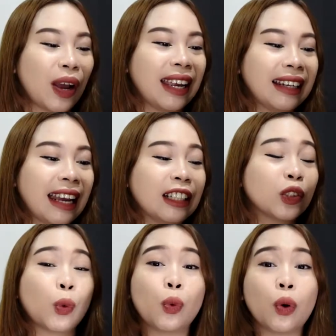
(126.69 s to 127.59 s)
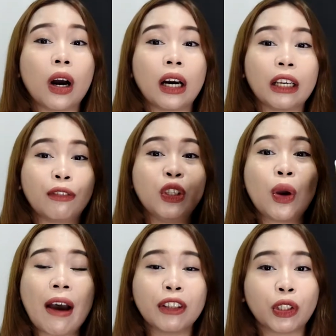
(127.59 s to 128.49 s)
So, ayan guys. So, if
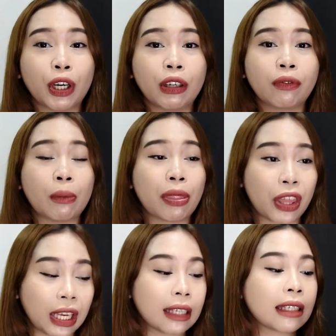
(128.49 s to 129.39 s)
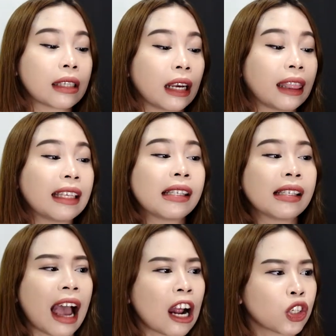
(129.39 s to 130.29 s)
you haven't heard from this
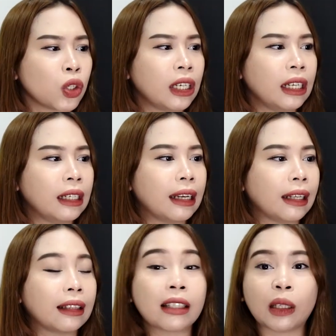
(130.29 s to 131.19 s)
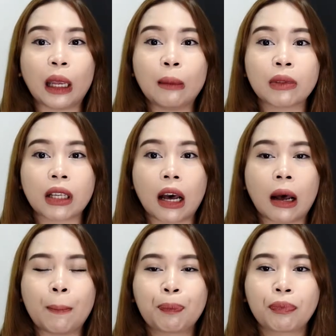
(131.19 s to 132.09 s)
is actually like the same
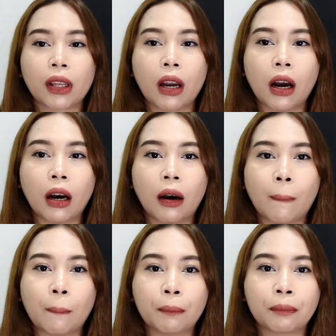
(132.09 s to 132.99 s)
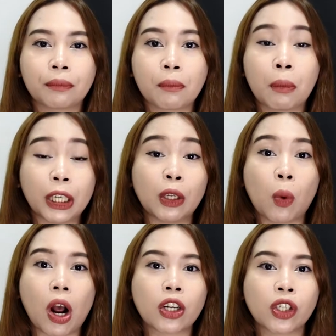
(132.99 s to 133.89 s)
sa body
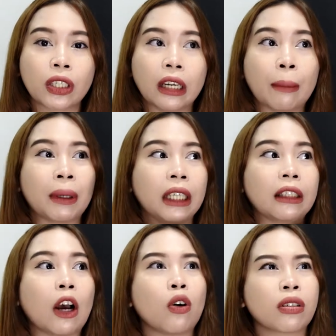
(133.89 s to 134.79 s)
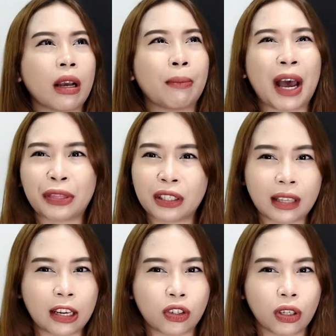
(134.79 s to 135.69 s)
wash na napakita ko sa Bath
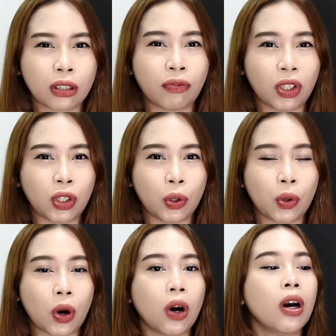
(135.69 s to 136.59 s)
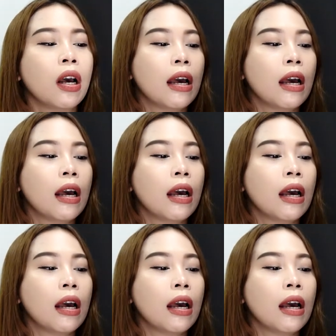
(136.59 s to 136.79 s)
Essentials video ko.